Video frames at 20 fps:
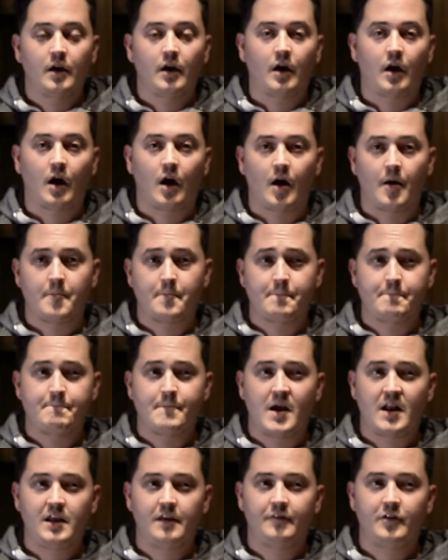
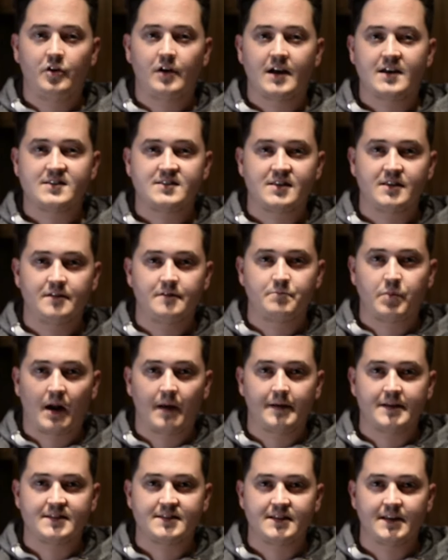Many of you guys had
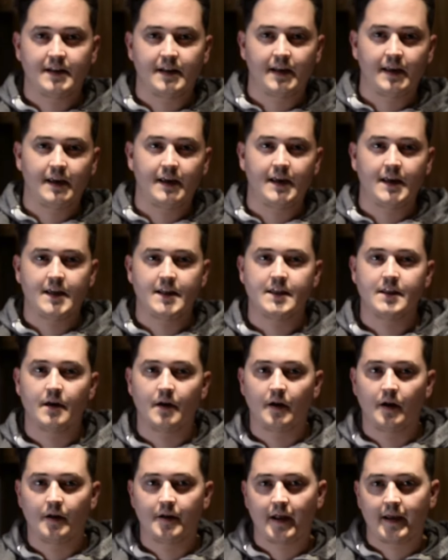probably seen it in
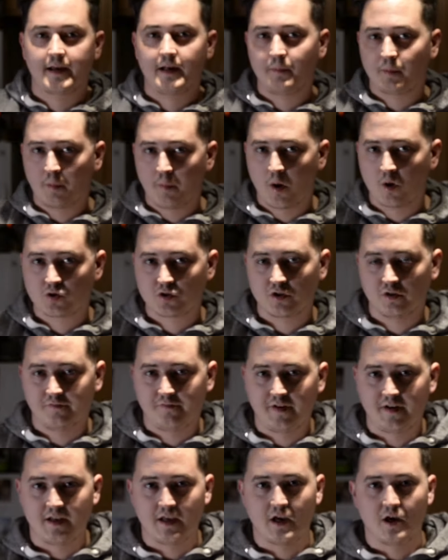the Nike promotional
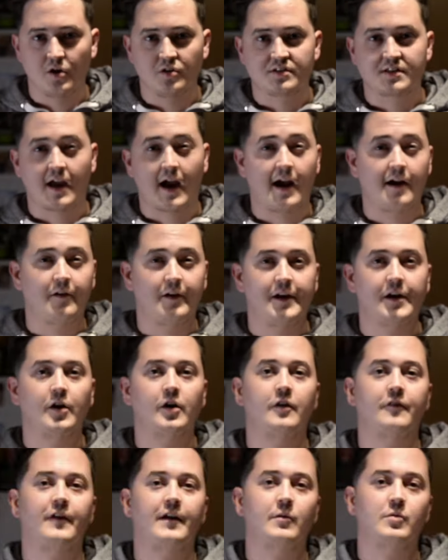videos. Kyrie
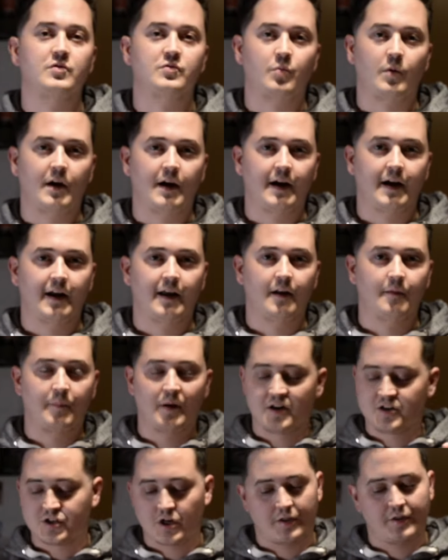Irving was wearing it, a
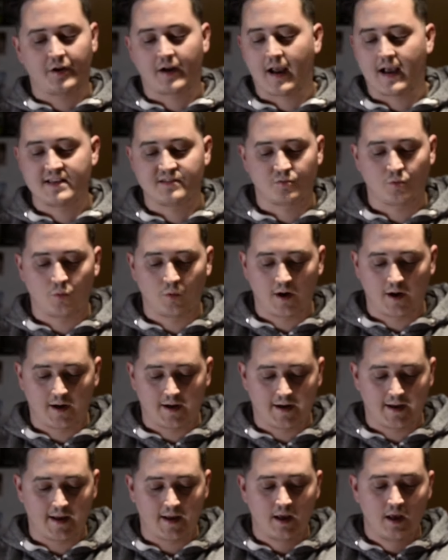bunch of other guys were
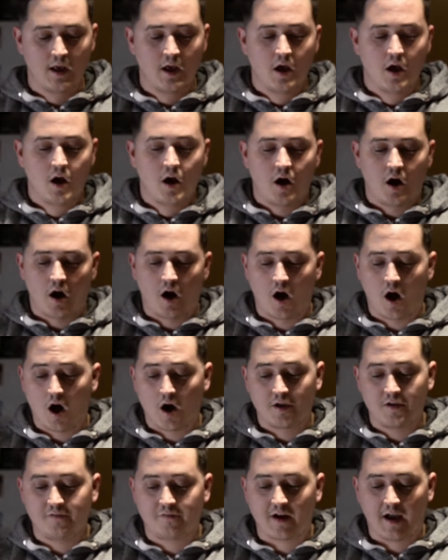wearing it.
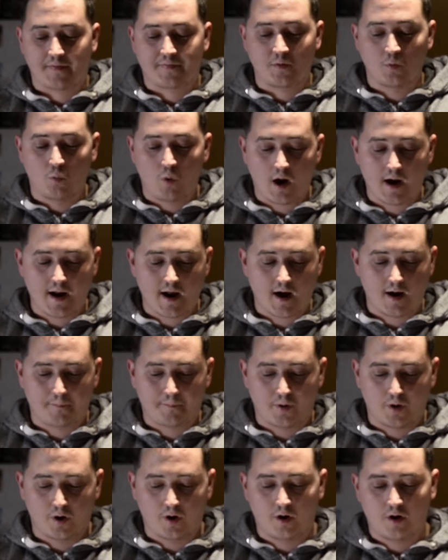You've got the white
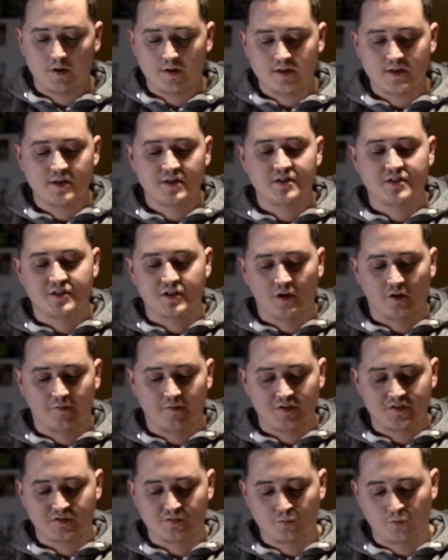upper,
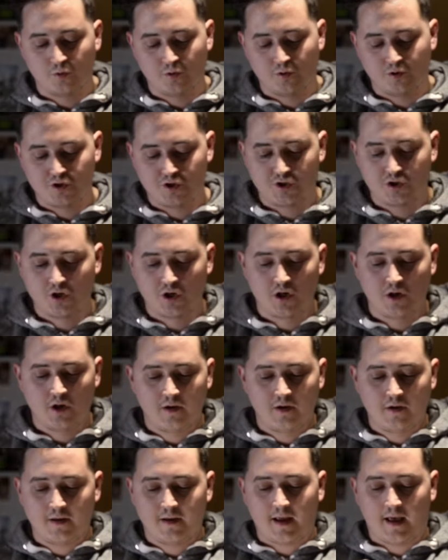silver swoosh.
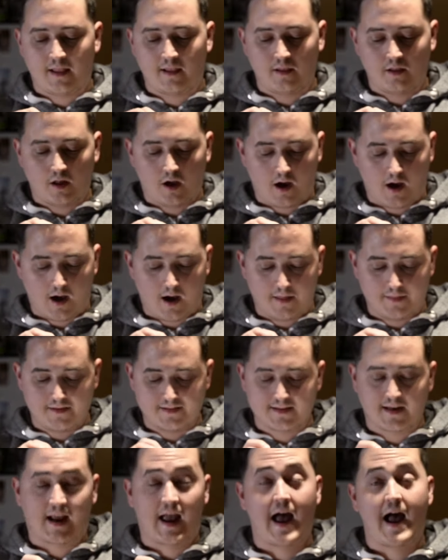Got
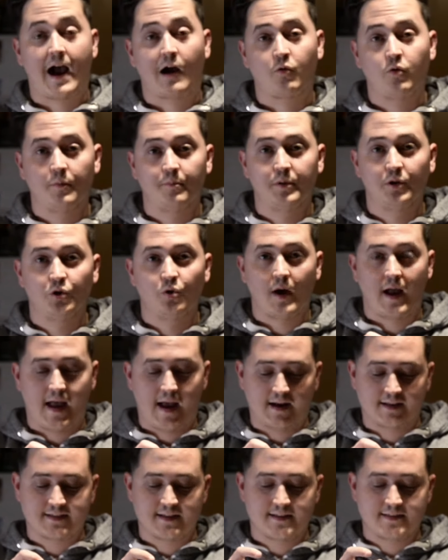these like aqua blue
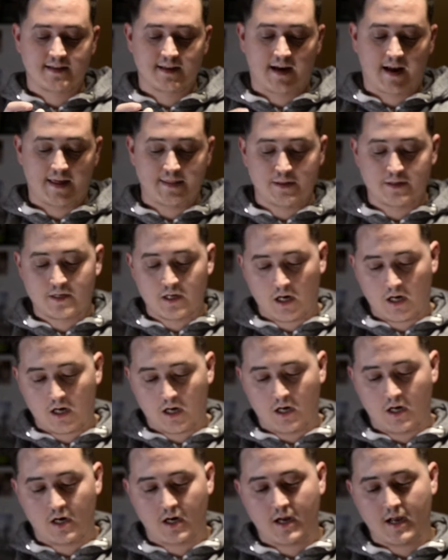accents like on the
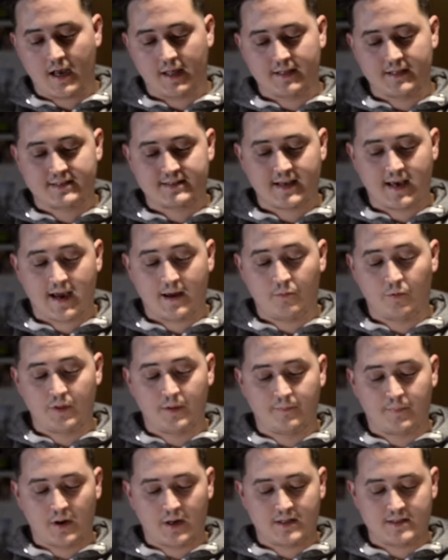tongue, on the side where
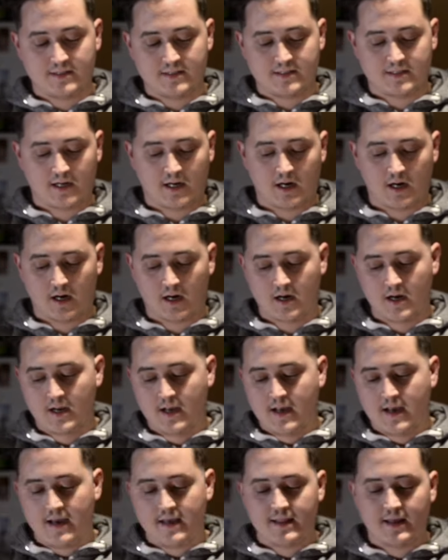the buttons are,
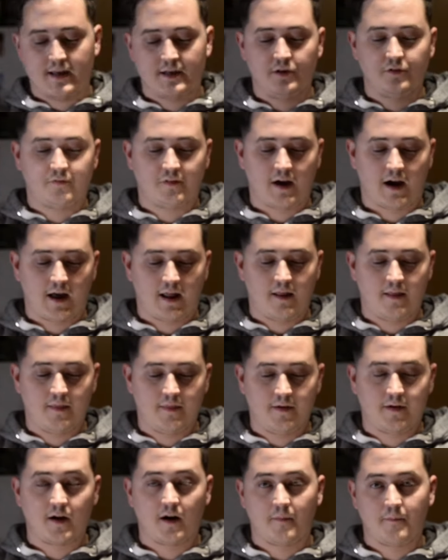and then you've got
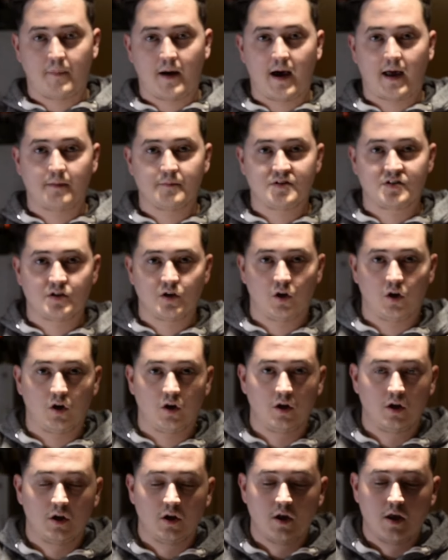the gum bottom sole.
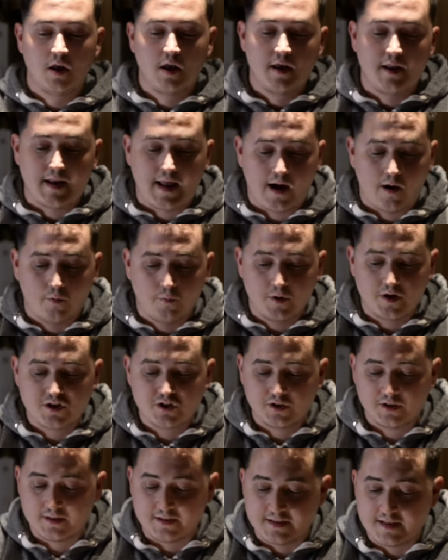Now
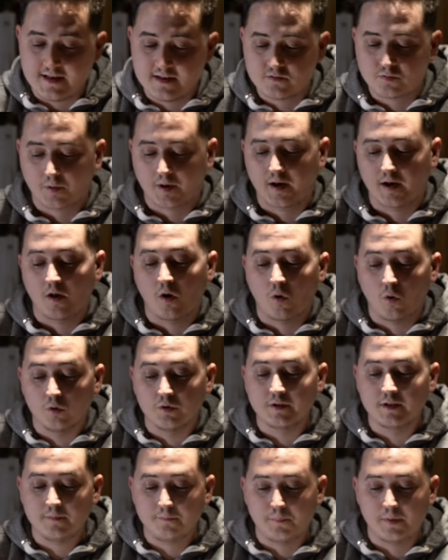originally these were going to
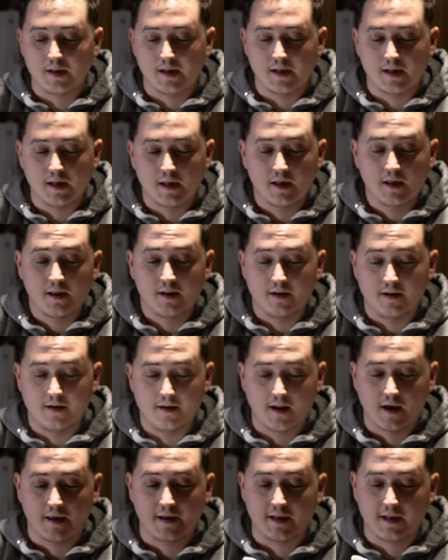only be
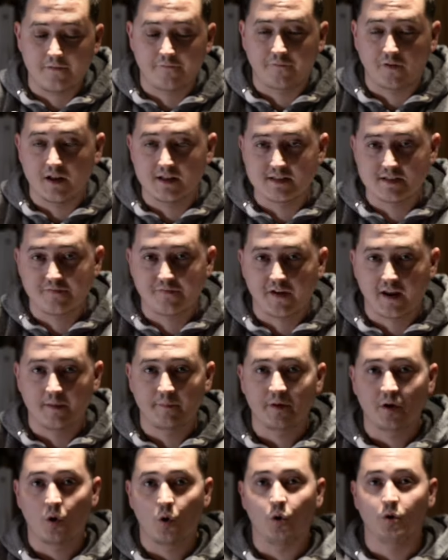Nike friends and
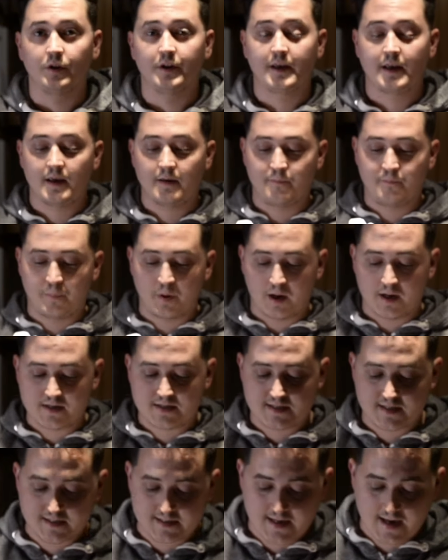family only,
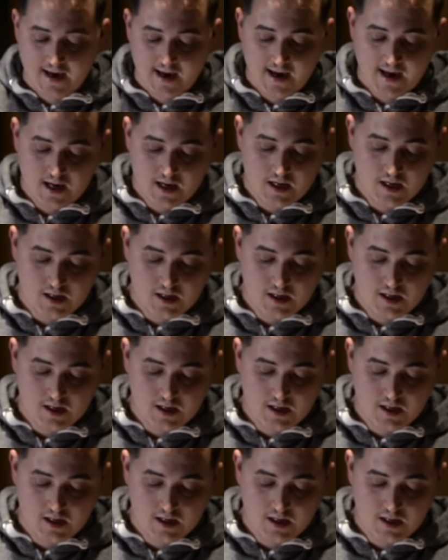but today